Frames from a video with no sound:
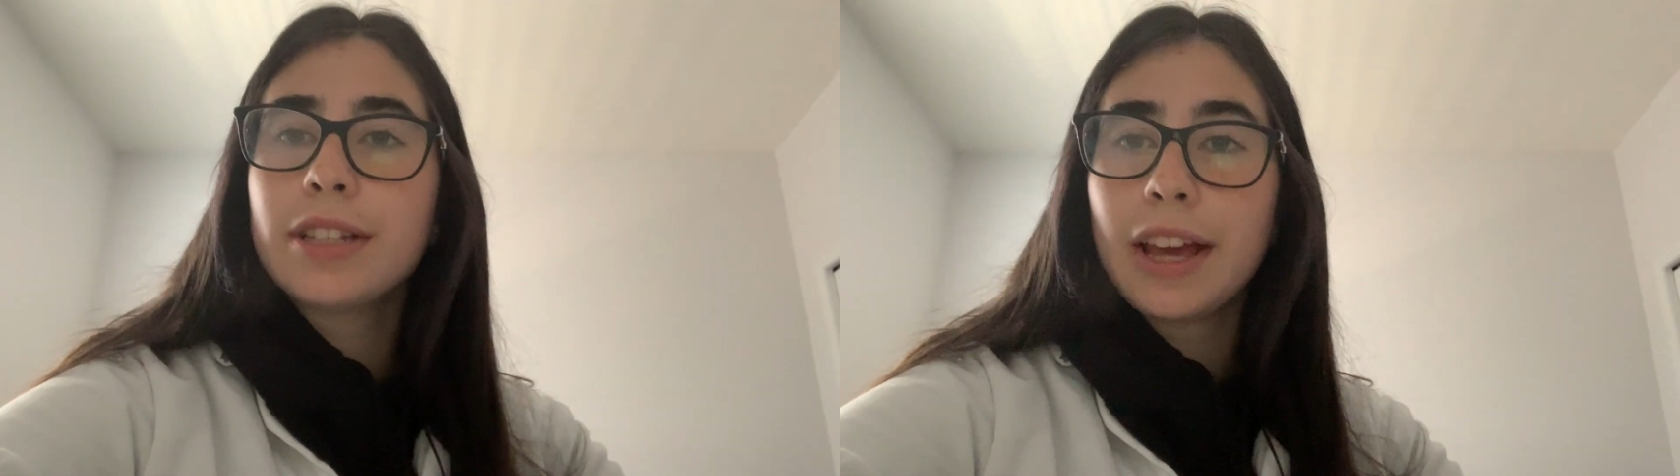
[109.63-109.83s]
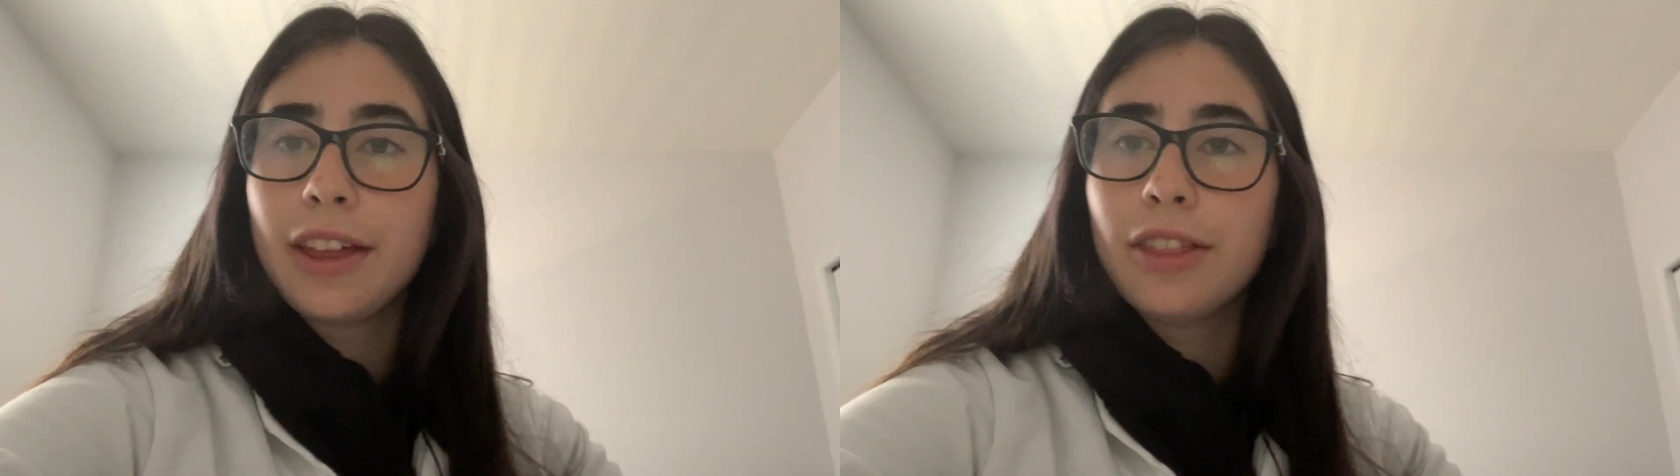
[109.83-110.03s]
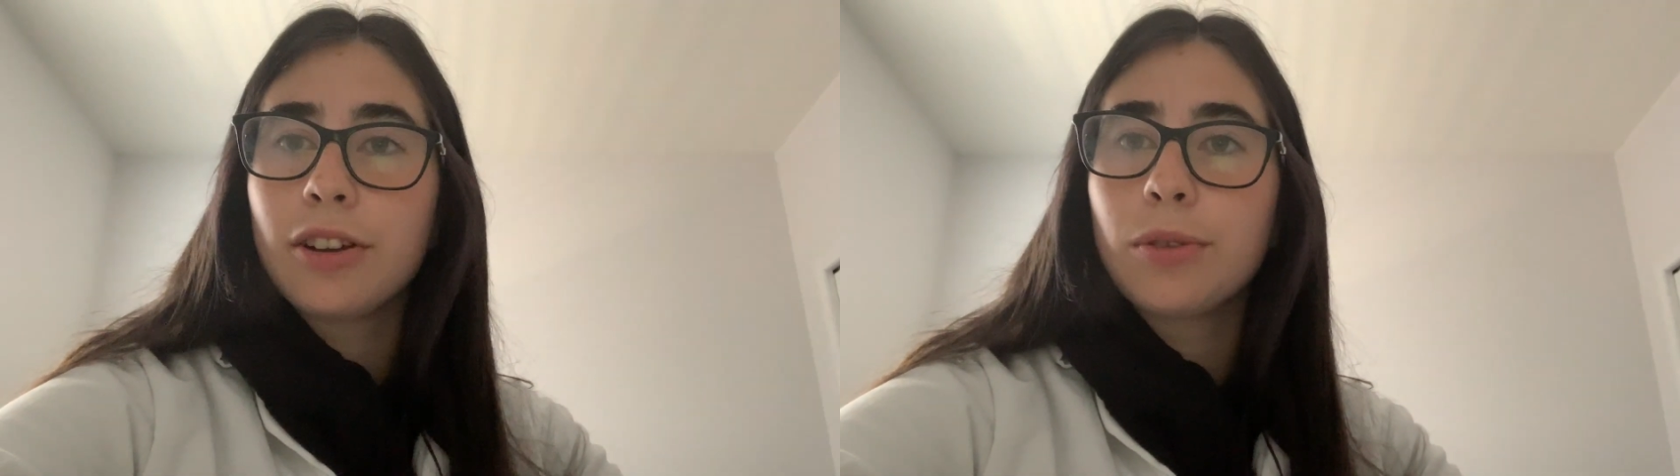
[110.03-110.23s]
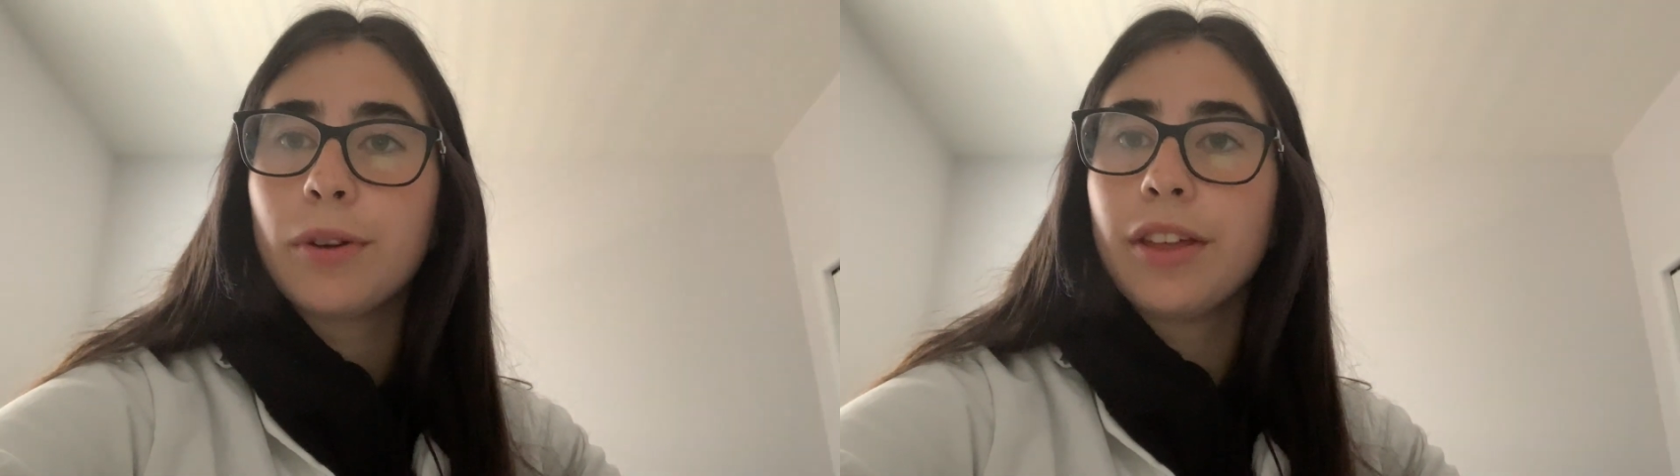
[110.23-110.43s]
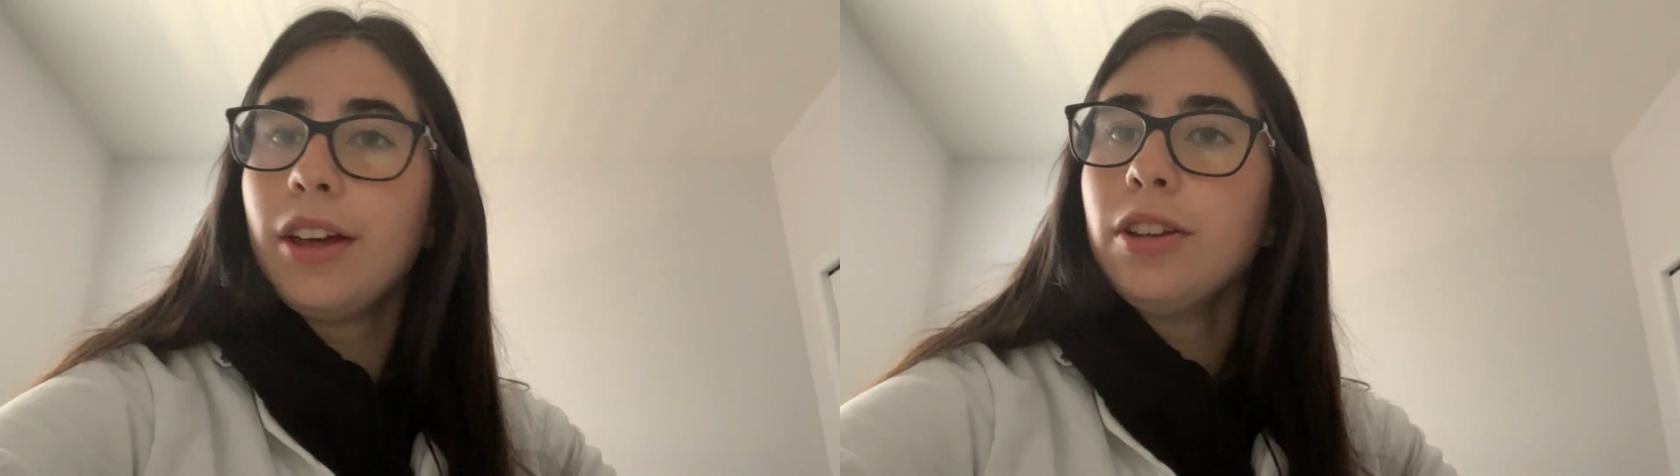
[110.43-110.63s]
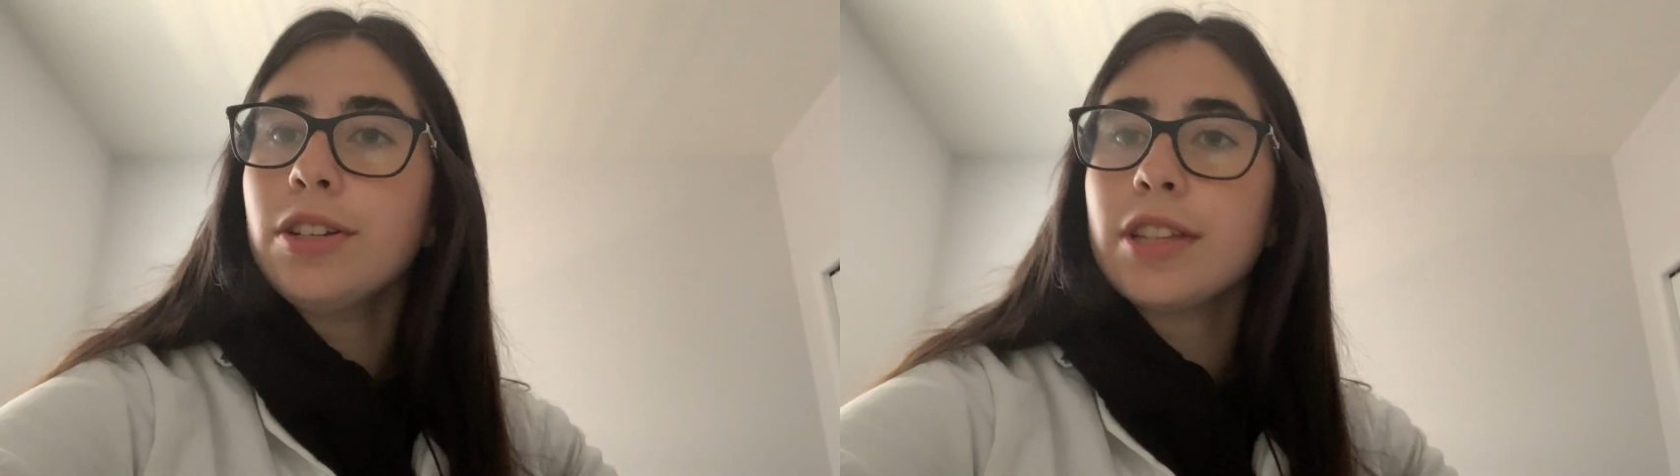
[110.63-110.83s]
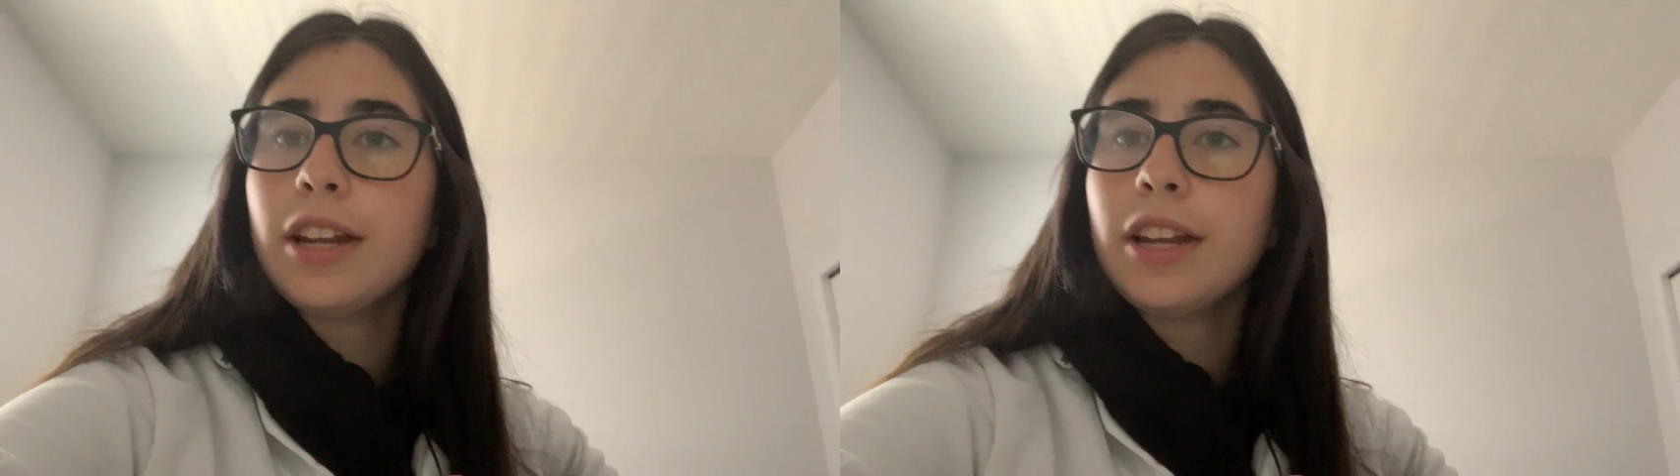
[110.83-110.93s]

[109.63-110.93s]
together with others that